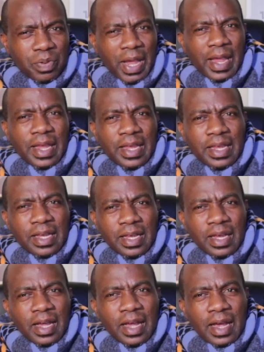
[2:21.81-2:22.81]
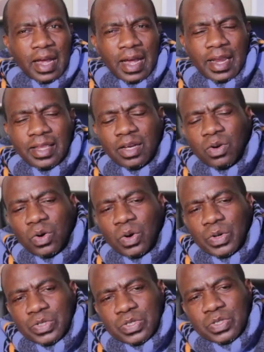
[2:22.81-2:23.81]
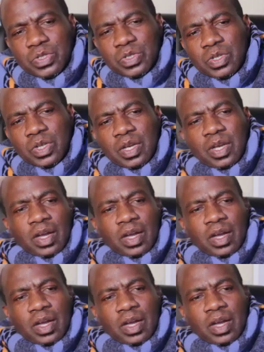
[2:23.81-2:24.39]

paying at the cross